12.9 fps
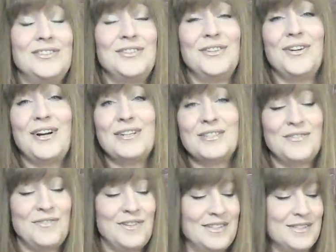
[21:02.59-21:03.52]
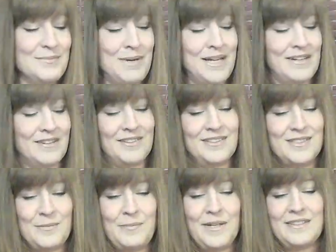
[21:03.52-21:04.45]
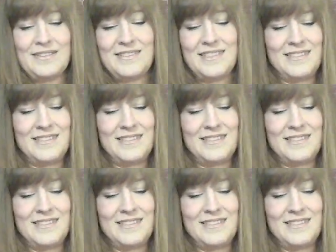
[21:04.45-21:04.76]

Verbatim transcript: two cards for this pentacles because